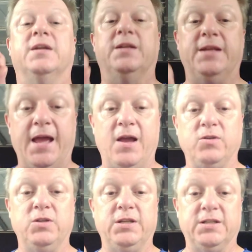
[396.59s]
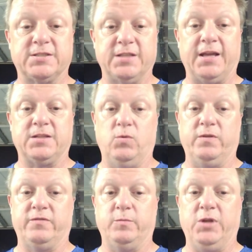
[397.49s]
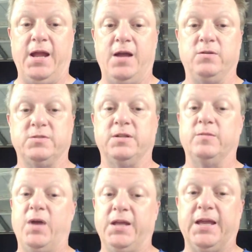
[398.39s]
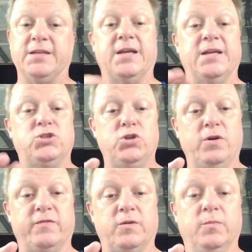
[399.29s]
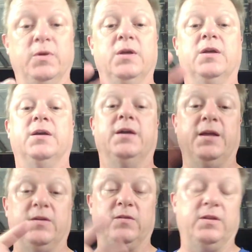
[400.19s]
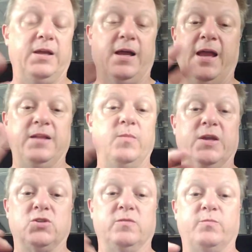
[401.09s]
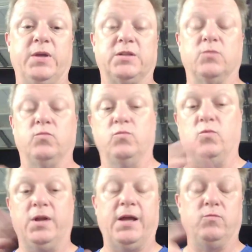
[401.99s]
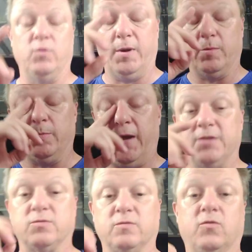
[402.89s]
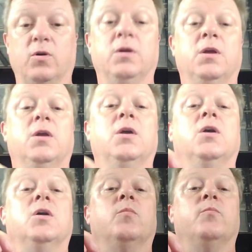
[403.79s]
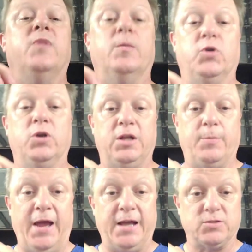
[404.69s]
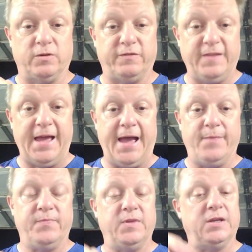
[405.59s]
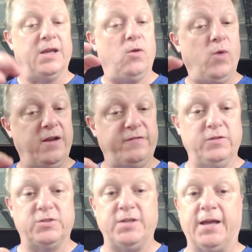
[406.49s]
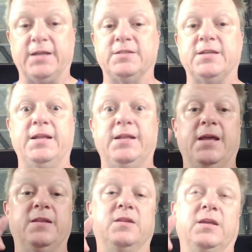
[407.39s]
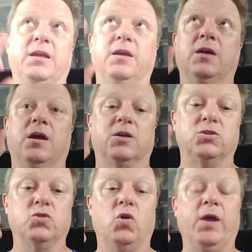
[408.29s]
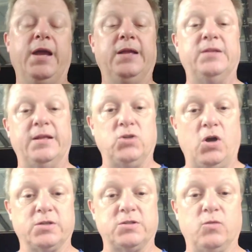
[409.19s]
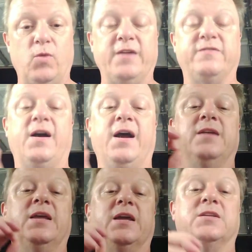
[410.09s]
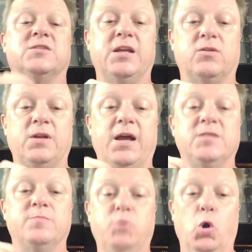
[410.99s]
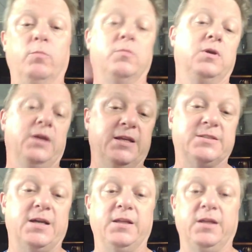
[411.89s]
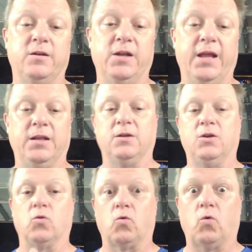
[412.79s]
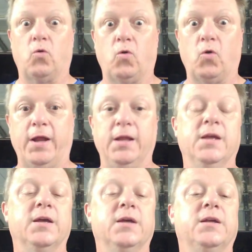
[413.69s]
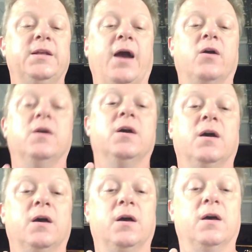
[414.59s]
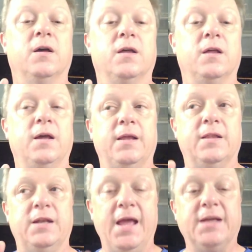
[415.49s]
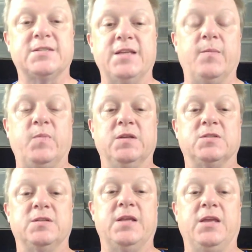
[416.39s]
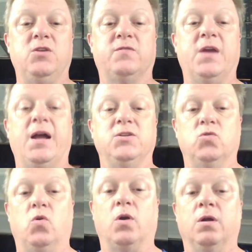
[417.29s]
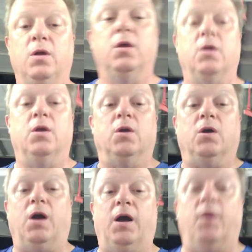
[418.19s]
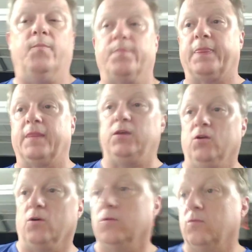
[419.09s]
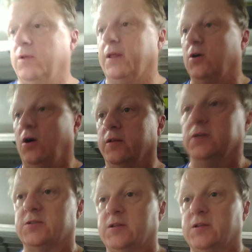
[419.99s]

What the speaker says: Now you need to select the one from your house. And in my case, I had 2 of them, and I had to make sure and pick the one I remembered the password for, then put in a password for that. You got to wait a few seconds, and then the control head then talks to the Wi-Fi. They synchronize. Boom, it's on the internet. Great. Now, the next step is that you've got your what do they call this?